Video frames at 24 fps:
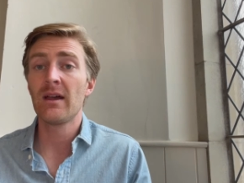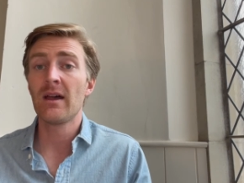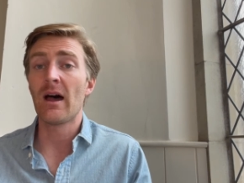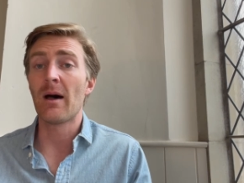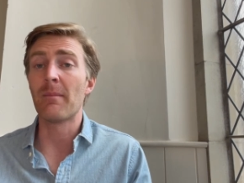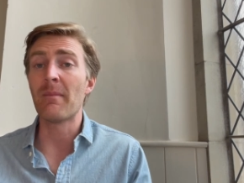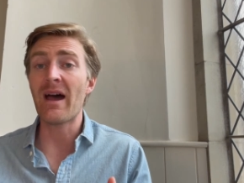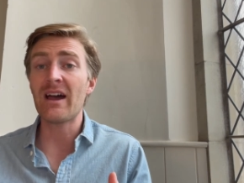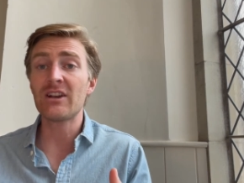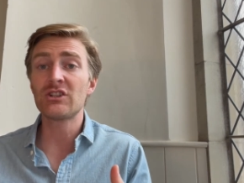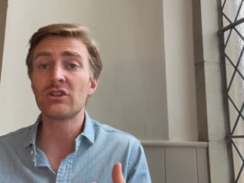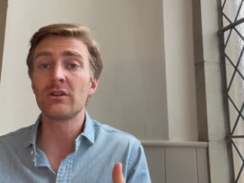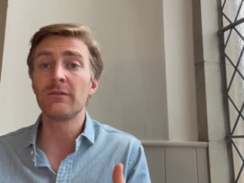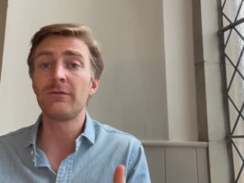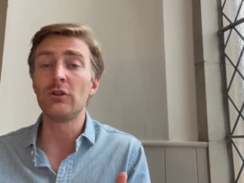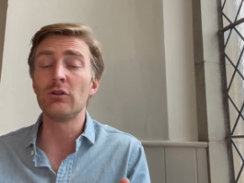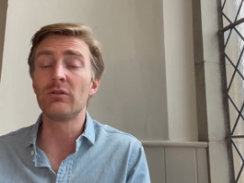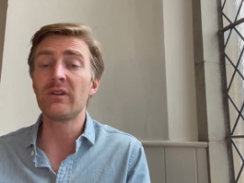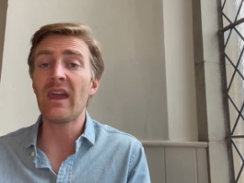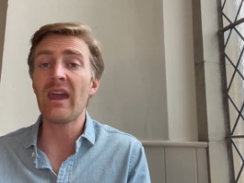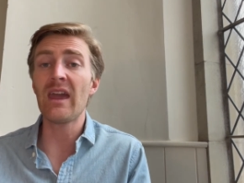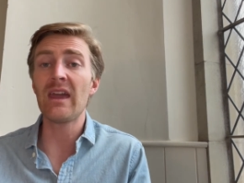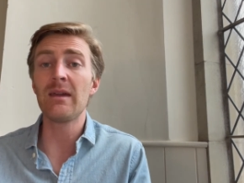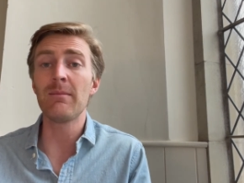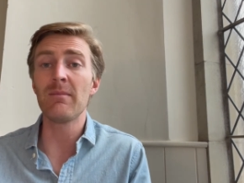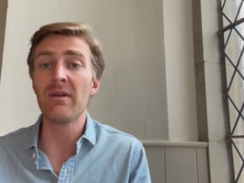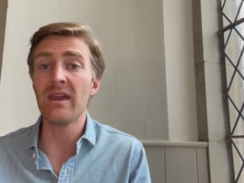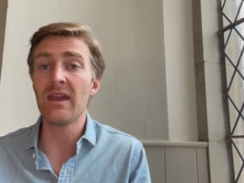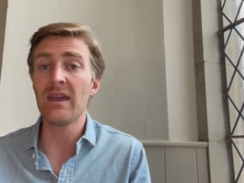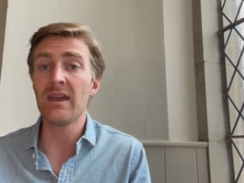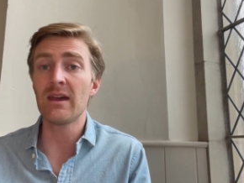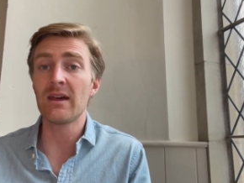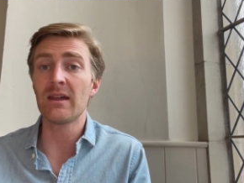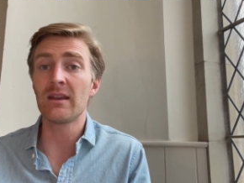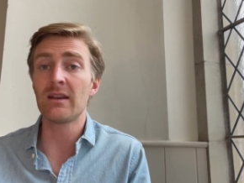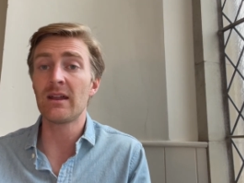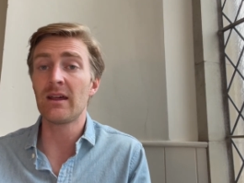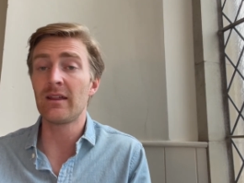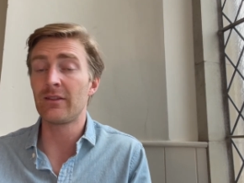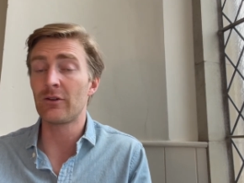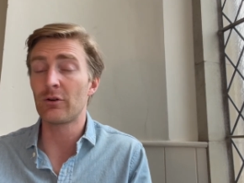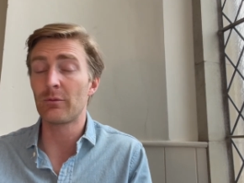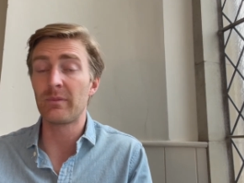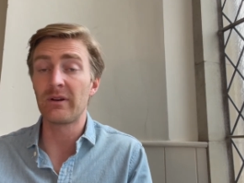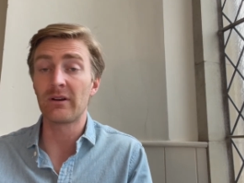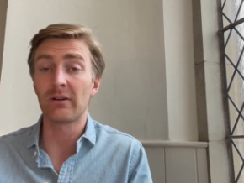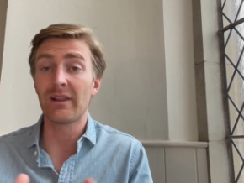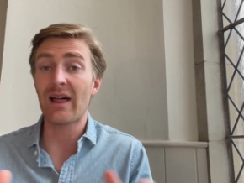Imagine if you came in and
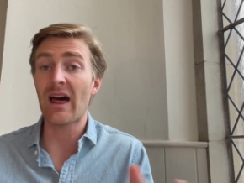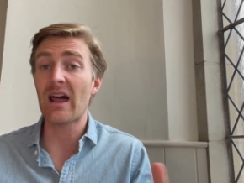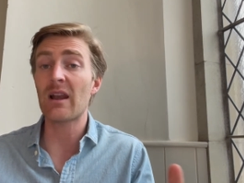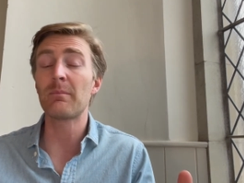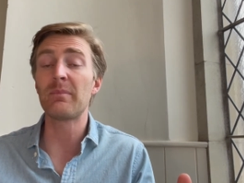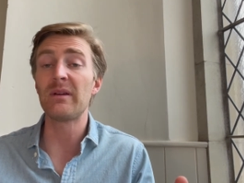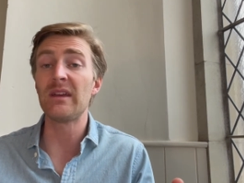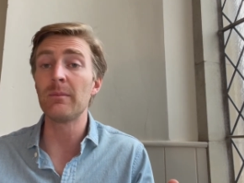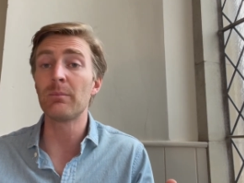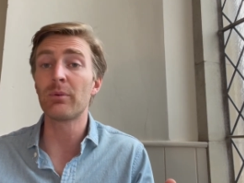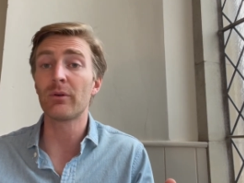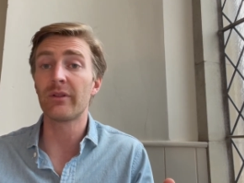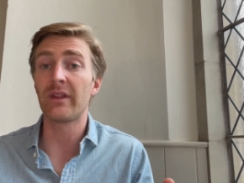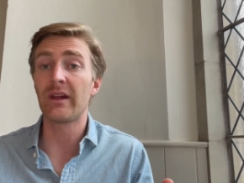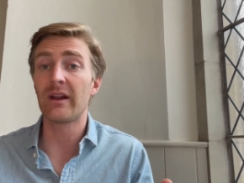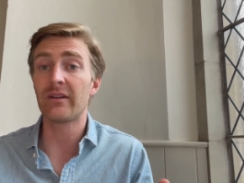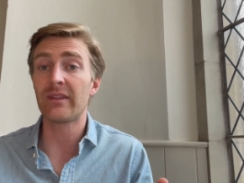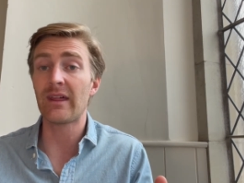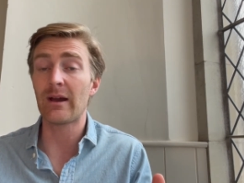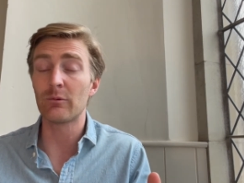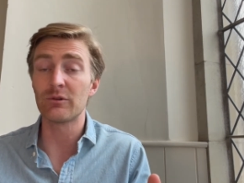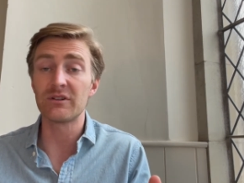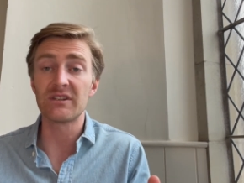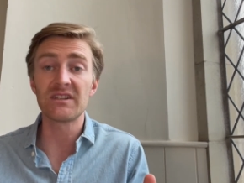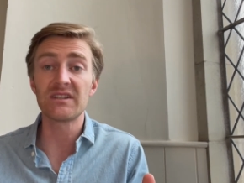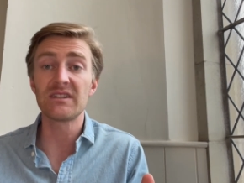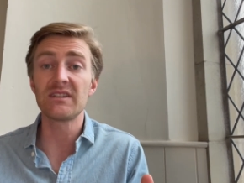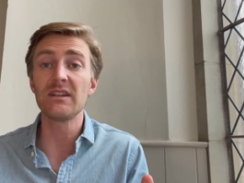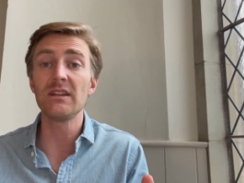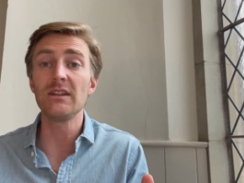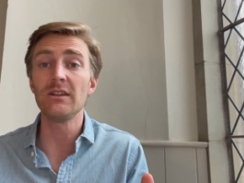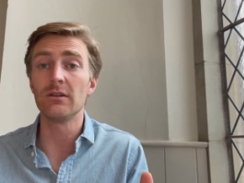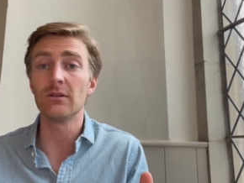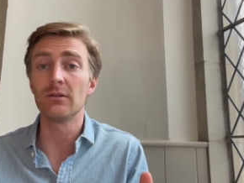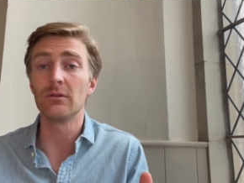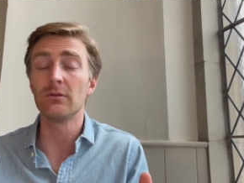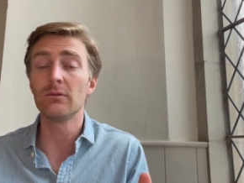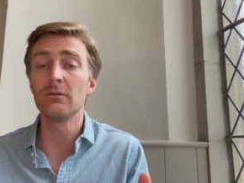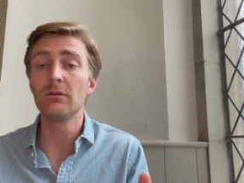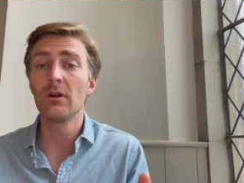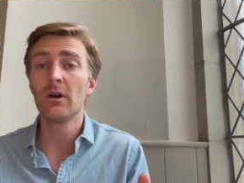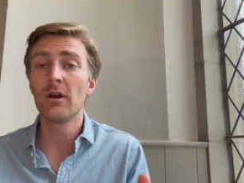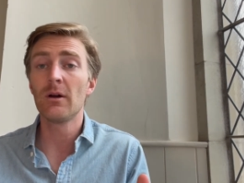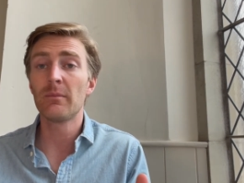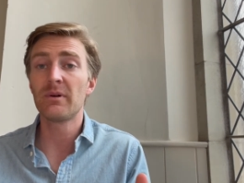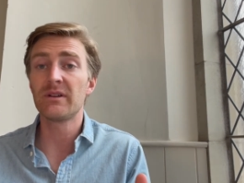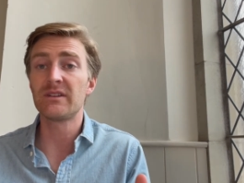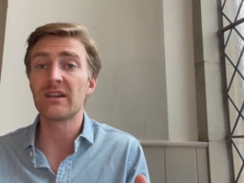there'd be a lot of people there that would see you
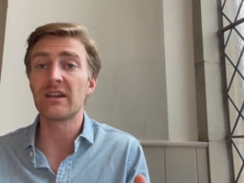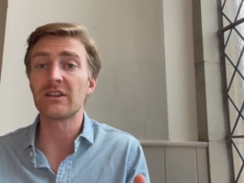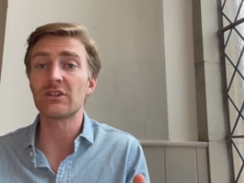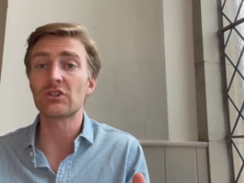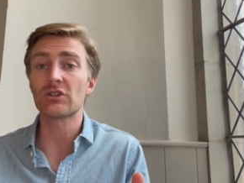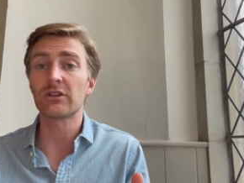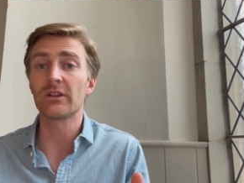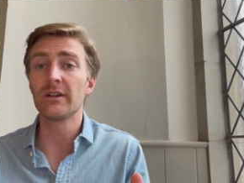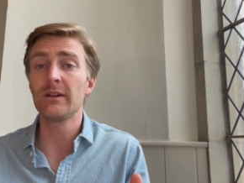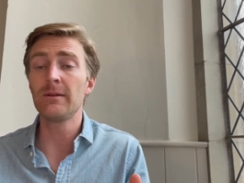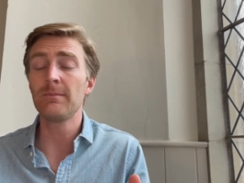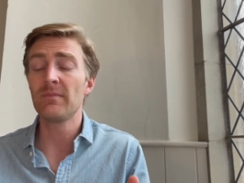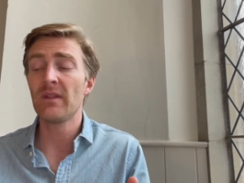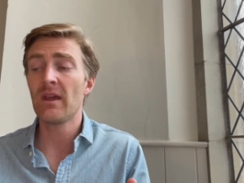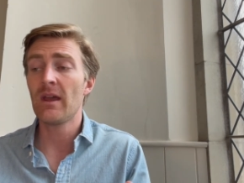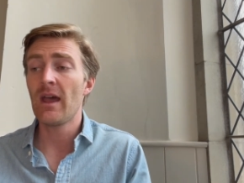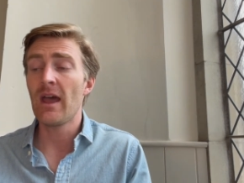potentially,